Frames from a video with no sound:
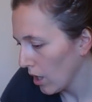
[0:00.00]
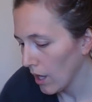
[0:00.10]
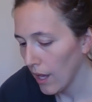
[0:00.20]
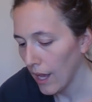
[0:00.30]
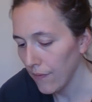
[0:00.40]

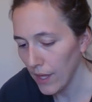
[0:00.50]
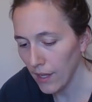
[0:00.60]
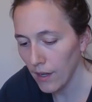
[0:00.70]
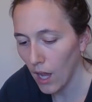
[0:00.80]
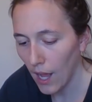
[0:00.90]
And
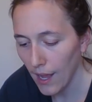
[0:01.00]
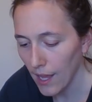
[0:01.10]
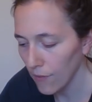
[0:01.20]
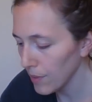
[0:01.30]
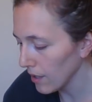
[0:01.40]
then I
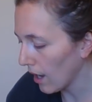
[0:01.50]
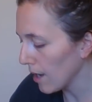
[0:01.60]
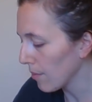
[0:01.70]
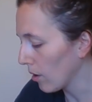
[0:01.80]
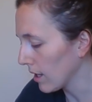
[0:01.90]
have been
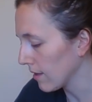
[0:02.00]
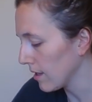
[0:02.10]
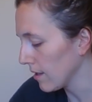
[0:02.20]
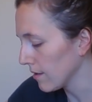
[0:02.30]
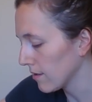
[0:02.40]
eyeballing
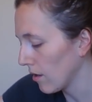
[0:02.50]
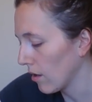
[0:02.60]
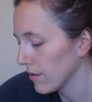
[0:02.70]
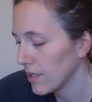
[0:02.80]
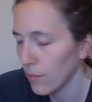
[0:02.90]
these
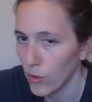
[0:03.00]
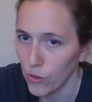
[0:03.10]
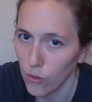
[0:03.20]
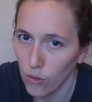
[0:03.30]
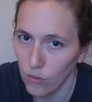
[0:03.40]
on
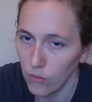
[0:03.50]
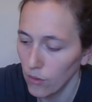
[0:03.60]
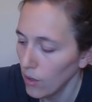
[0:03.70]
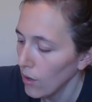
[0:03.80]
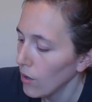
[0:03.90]
Timberdoodle
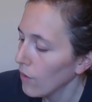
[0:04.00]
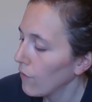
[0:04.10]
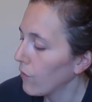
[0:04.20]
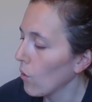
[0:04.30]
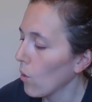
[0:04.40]

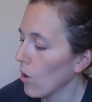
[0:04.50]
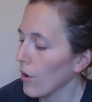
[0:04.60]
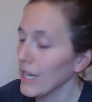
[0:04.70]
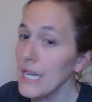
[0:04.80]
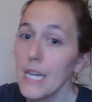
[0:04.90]

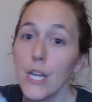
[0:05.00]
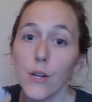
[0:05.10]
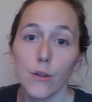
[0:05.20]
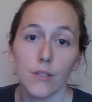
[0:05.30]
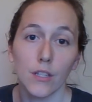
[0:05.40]
for
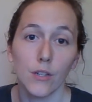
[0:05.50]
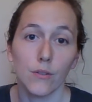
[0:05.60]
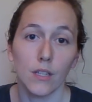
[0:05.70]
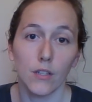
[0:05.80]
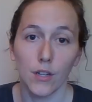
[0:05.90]
years and
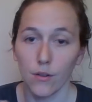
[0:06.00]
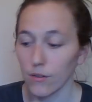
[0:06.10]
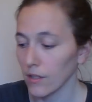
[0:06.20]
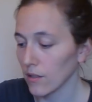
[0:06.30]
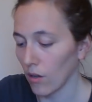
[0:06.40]
years and
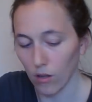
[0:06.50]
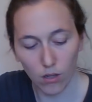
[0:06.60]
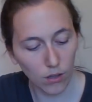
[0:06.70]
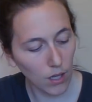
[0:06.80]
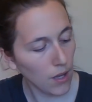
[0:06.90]
years.
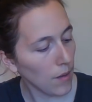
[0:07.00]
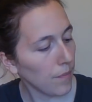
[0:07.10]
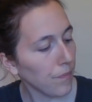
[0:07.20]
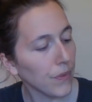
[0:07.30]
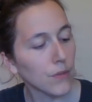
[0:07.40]

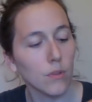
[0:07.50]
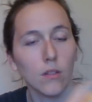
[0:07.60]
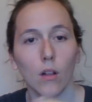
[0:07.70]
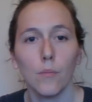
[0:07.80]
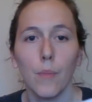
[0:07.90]
This
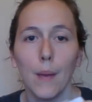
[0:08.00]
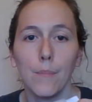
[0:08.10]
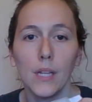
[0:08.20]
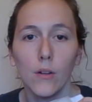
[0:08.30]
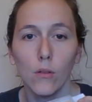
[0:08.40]
one's called
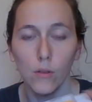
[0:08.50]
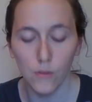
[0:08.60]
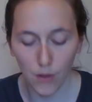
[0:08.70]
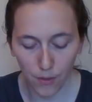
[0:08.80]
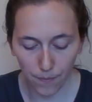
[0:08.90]
Bambino
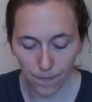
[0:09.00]
Luke,